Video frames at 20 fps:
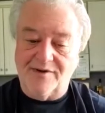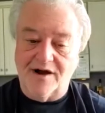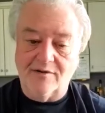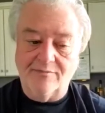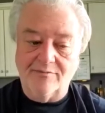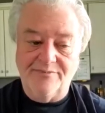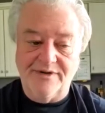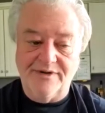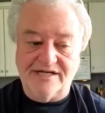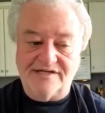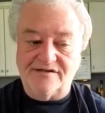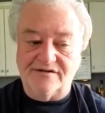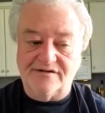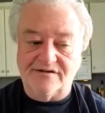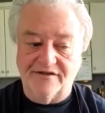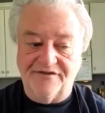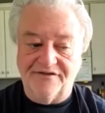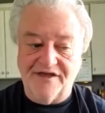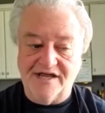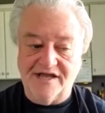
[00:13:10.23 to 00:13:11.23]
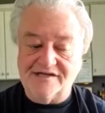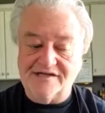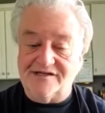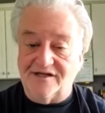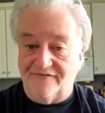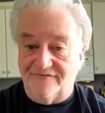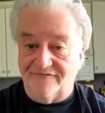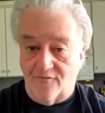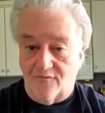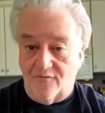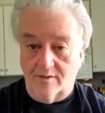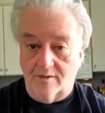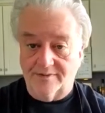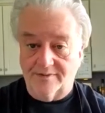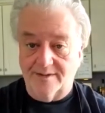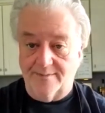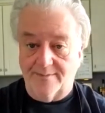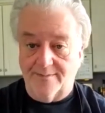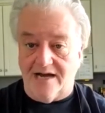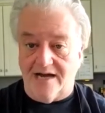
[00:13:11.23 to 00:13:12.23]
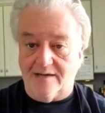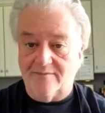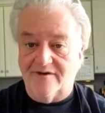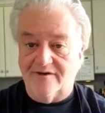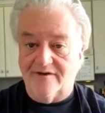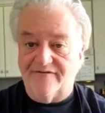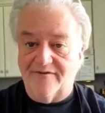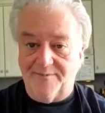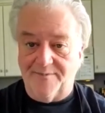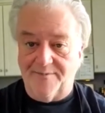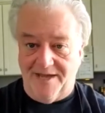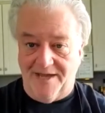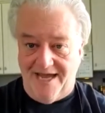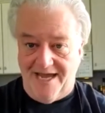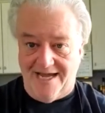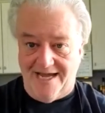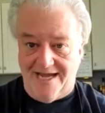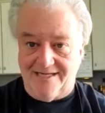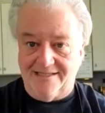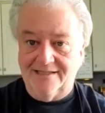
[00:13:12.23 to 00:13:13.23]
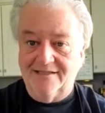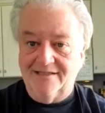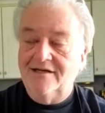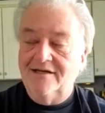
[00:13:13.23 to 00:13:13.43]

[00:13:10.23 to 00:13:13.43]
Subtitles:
Brown bits are the things that form on the bottom of the pan